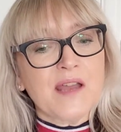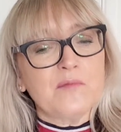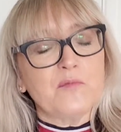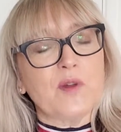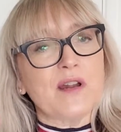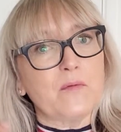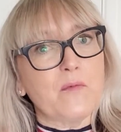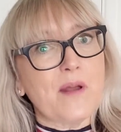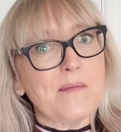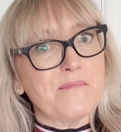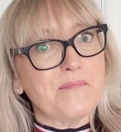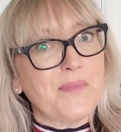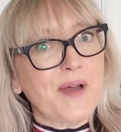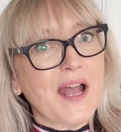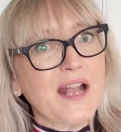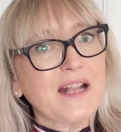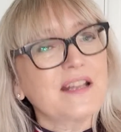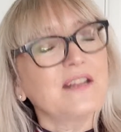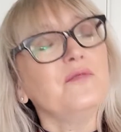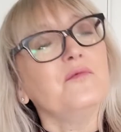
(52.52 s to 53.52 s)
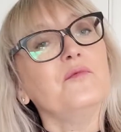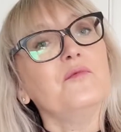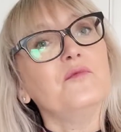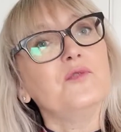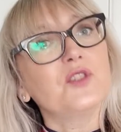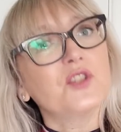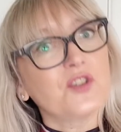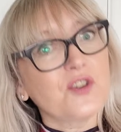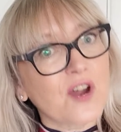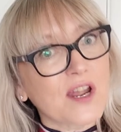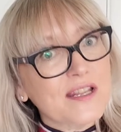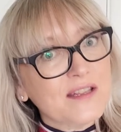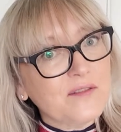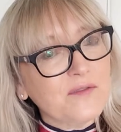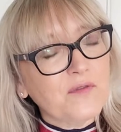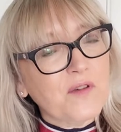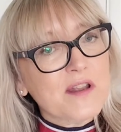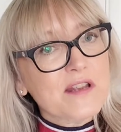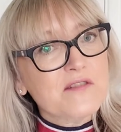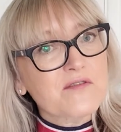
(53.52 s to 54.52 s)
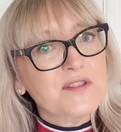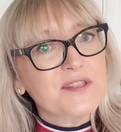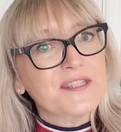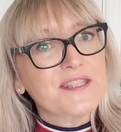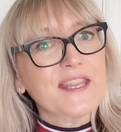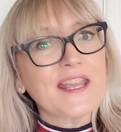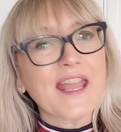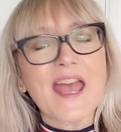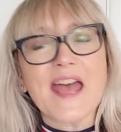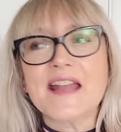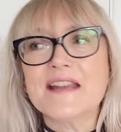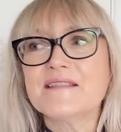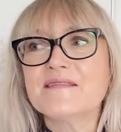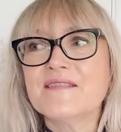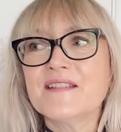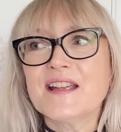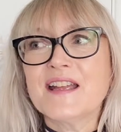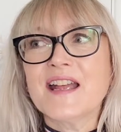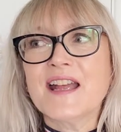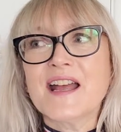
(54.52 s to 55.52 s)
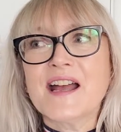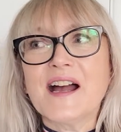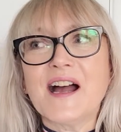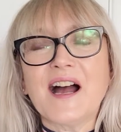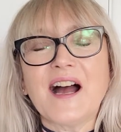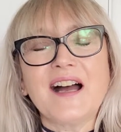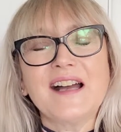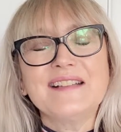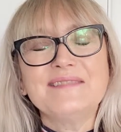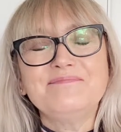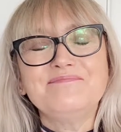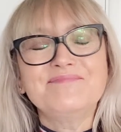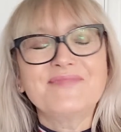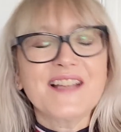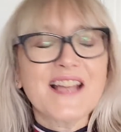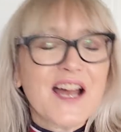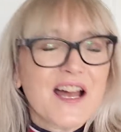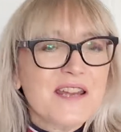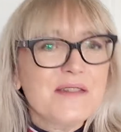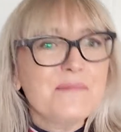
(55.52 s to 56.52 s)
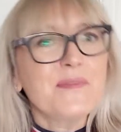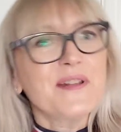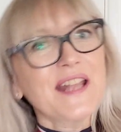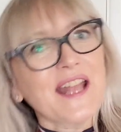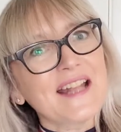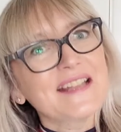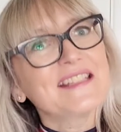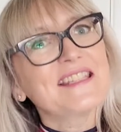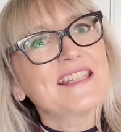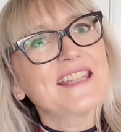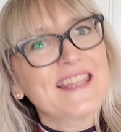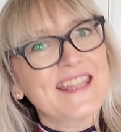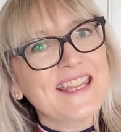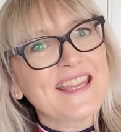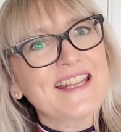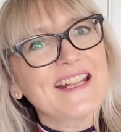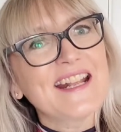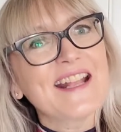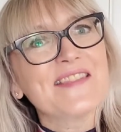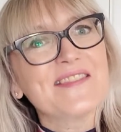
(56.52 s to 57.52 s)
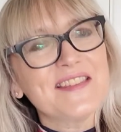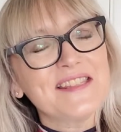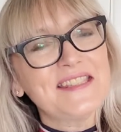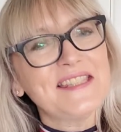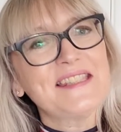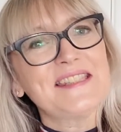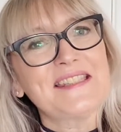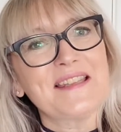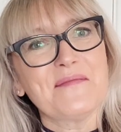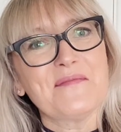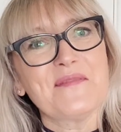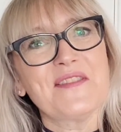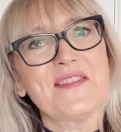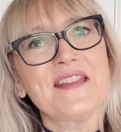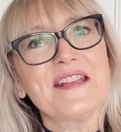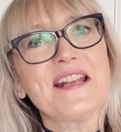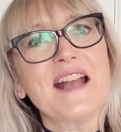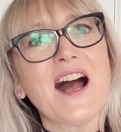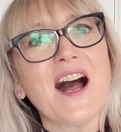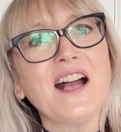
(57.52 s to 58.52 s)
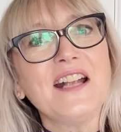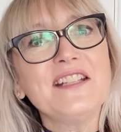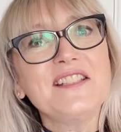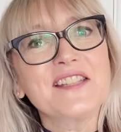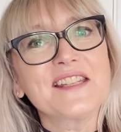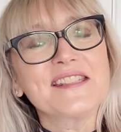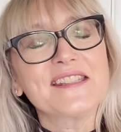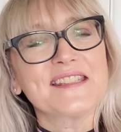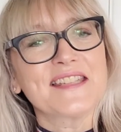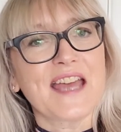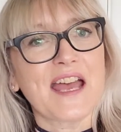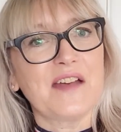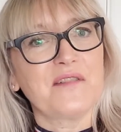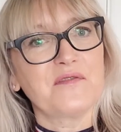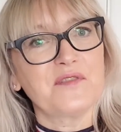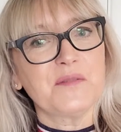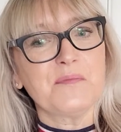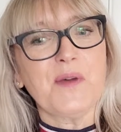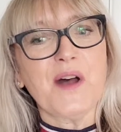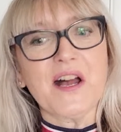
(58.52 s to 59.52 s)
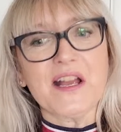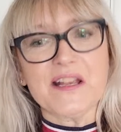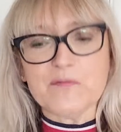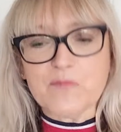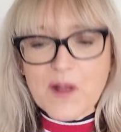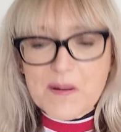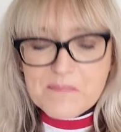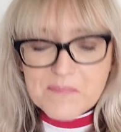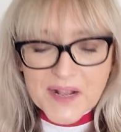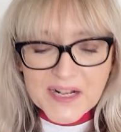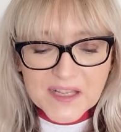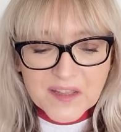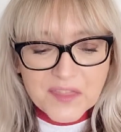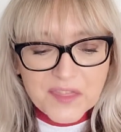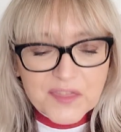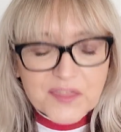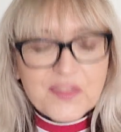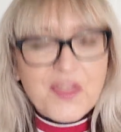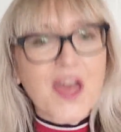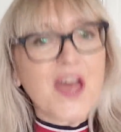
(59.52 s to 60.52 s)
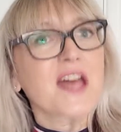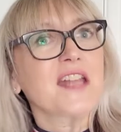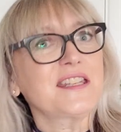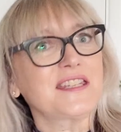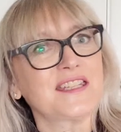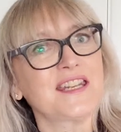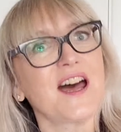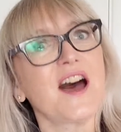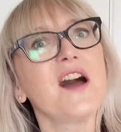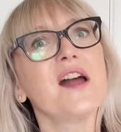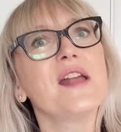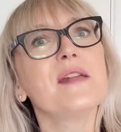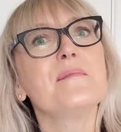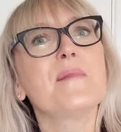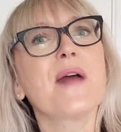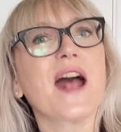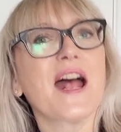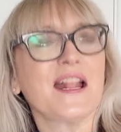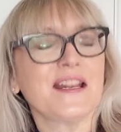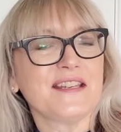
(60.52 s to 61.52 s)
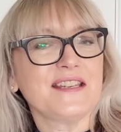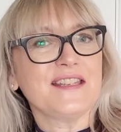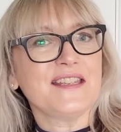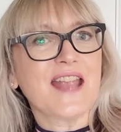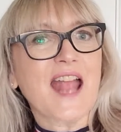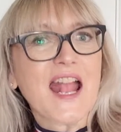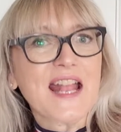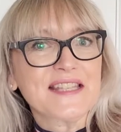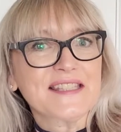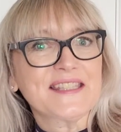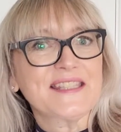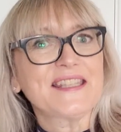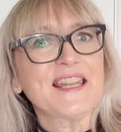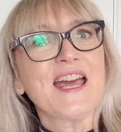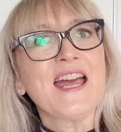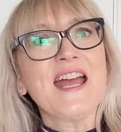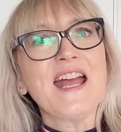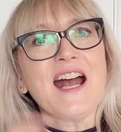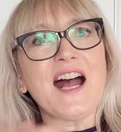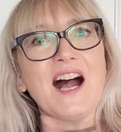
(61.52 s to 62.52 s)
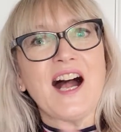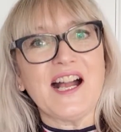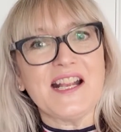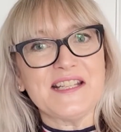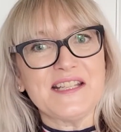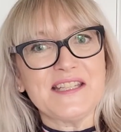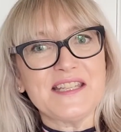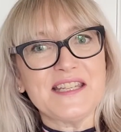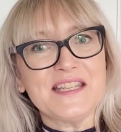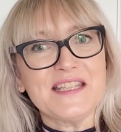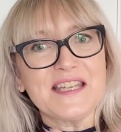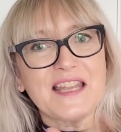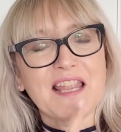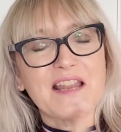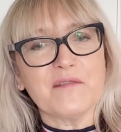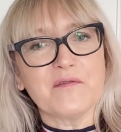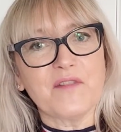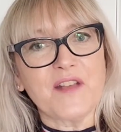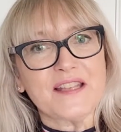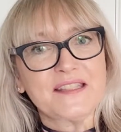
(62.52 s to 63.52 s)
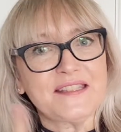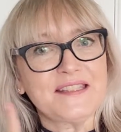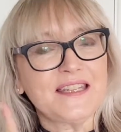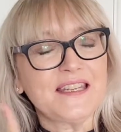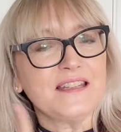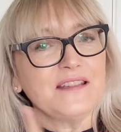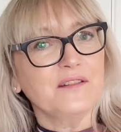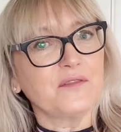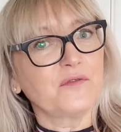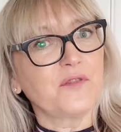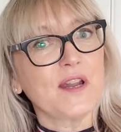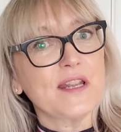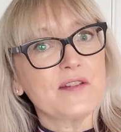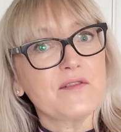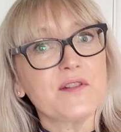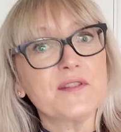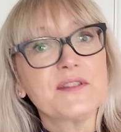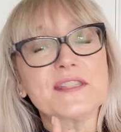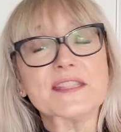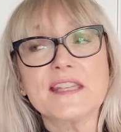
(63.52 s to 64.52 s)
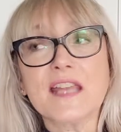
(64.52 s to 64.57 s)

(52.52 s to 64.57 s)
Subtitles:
When I went back and tried the fragrance again, I kind of began to think this is something I just have to buy. Went back a third time and yes, I did invest in the fragrance.